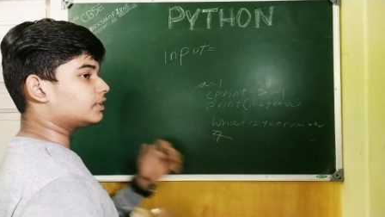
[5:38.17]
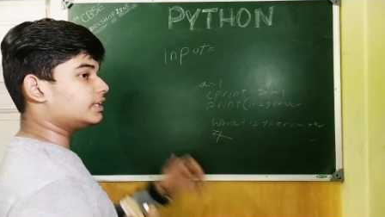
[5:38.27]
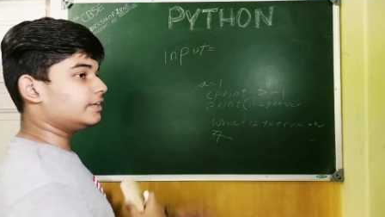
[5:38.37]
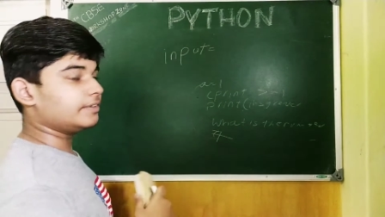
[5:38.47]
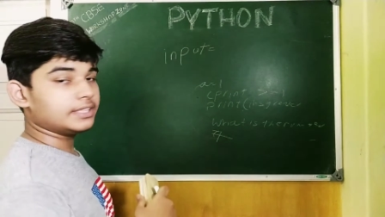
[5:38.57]

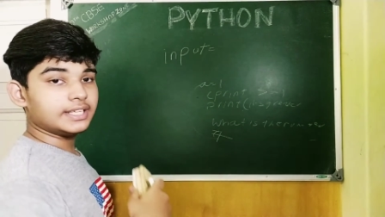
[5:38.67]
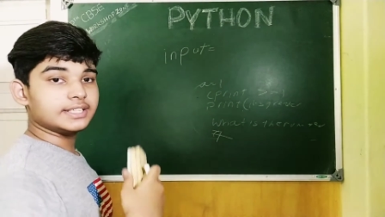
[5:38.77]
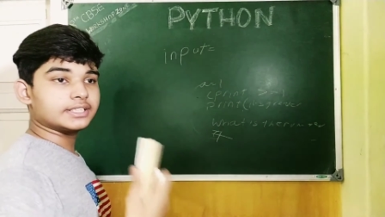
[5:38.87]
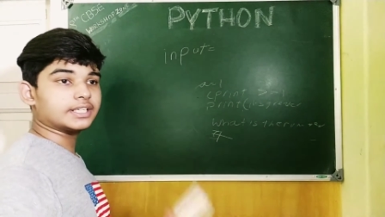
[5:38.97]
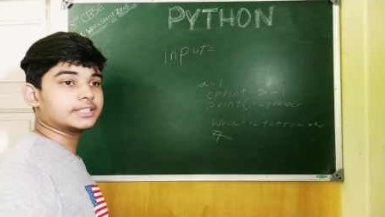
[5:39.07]
giving the
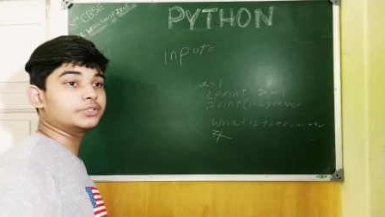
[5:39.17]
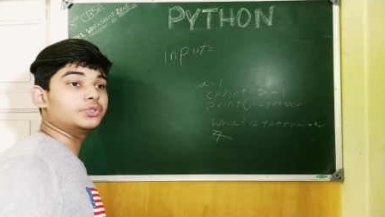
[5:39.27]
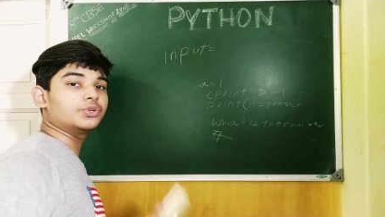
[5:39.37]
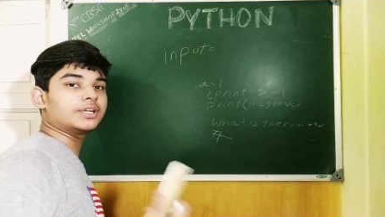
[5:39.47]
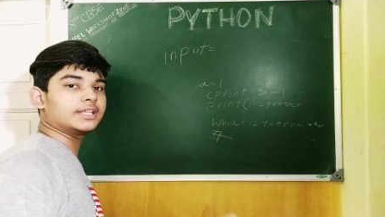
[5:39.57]
instruction
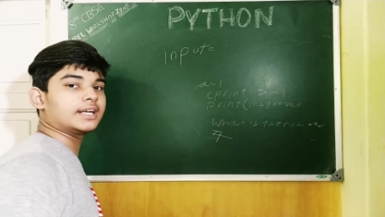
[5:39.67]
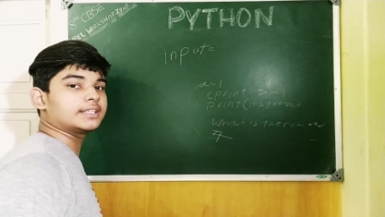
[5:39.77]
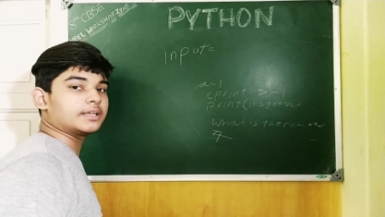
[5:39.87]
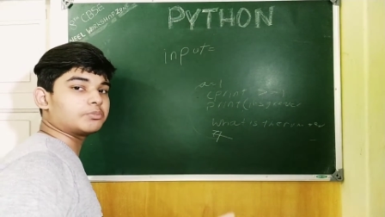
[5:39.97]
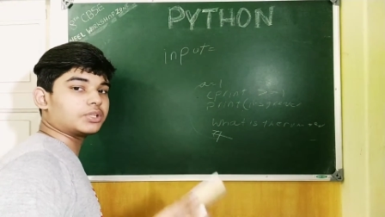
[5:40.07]
during the
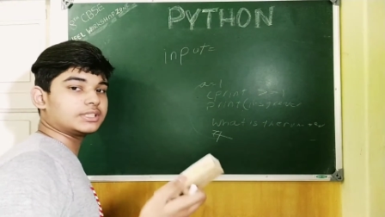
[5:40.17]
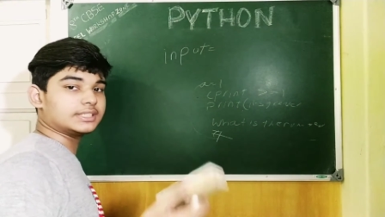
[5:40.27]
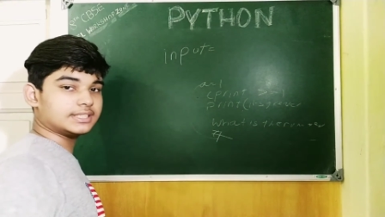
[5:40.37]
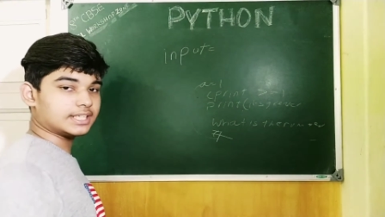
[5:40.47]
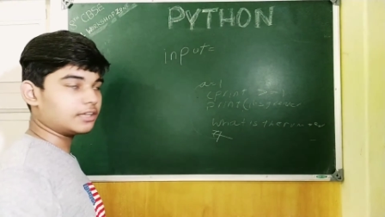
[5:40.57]
runtime process
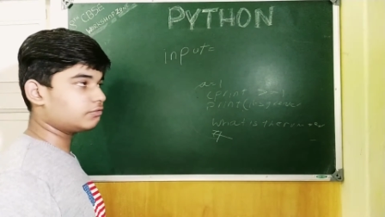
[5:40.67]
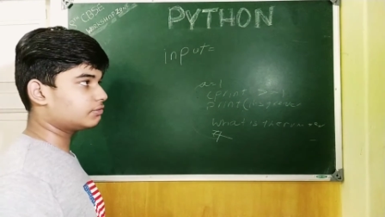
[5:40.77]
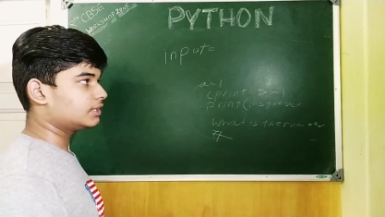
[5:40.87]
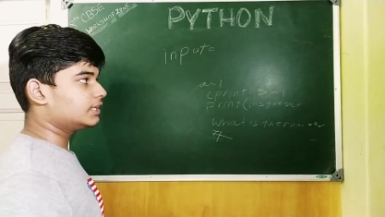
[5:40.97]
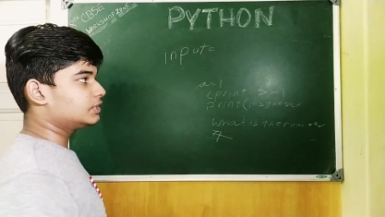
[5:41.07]
itself.
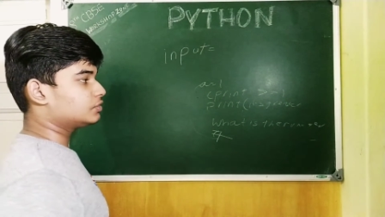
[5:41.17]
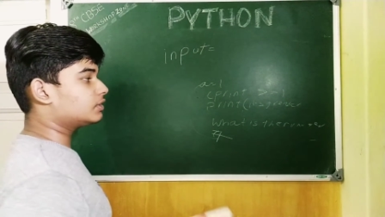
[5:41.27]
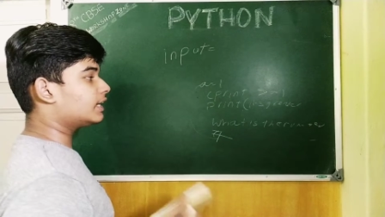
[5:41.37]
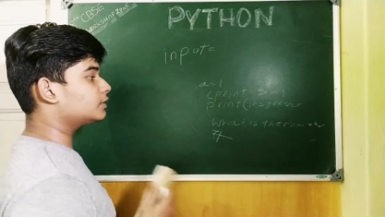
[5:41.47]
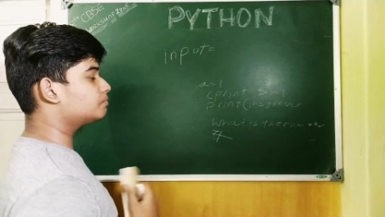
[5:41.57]
So
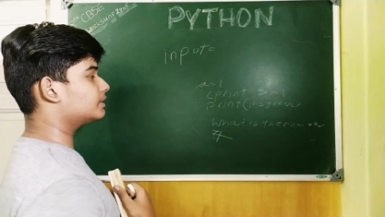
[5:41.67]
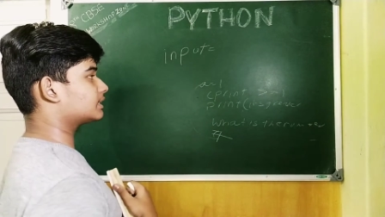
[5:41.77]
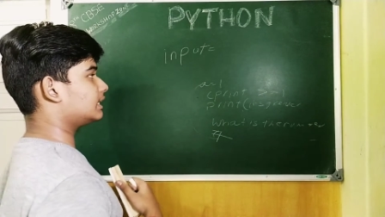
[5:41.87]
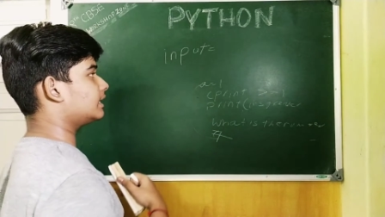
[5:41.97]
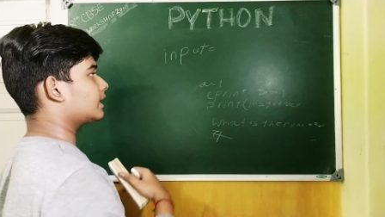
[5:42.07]
that is
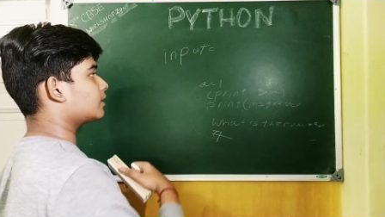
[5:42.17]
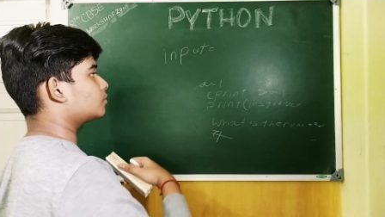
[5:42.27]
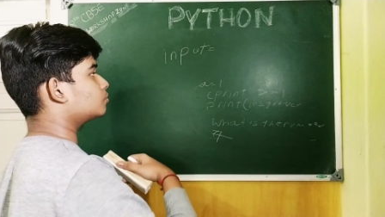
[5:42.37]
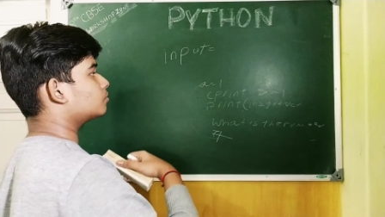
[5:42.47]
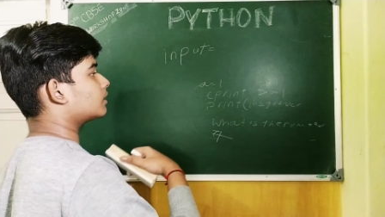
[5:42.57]
basically
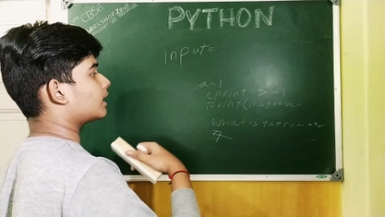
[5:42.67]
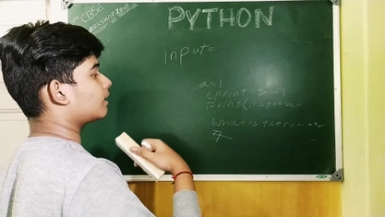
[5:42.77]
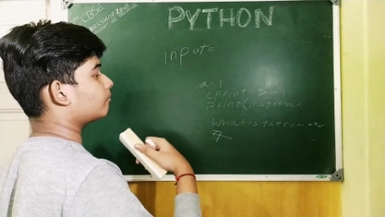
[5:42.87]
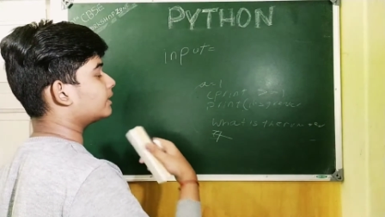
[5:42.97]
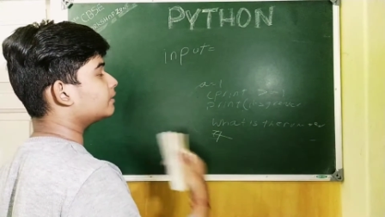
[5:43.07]
how
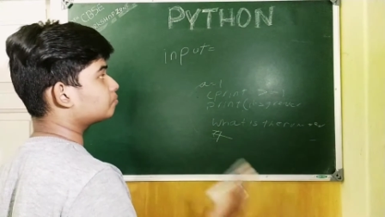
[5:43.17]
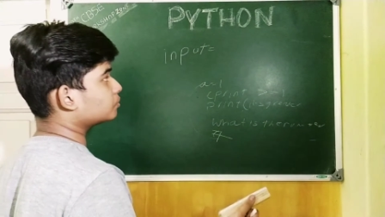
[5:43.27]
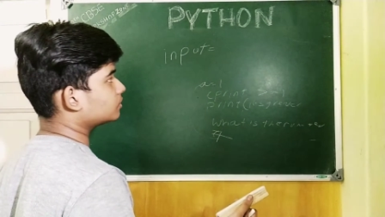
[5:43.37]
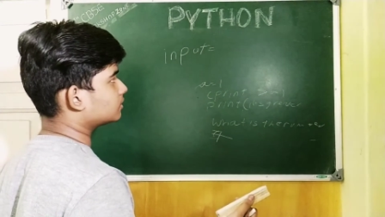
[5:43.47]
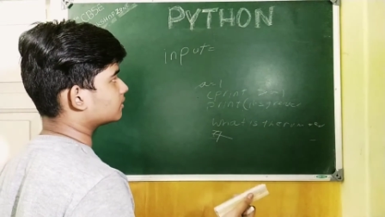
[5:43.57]

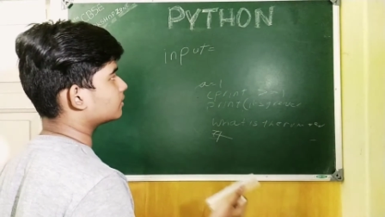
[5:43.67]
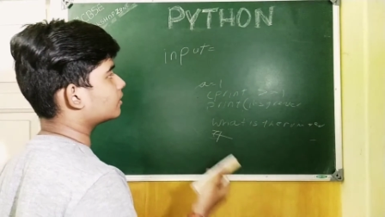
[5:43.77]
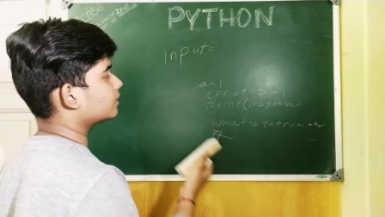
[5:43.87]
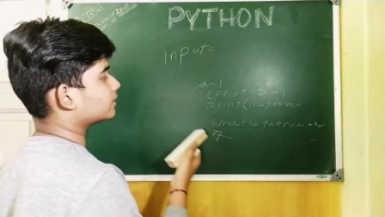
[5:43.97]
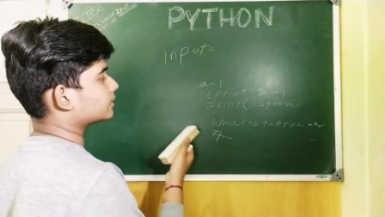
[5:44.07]
input
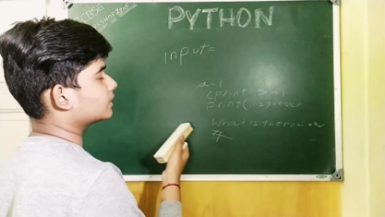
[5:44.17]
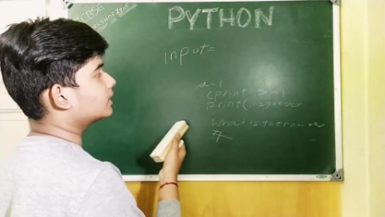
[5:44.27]
or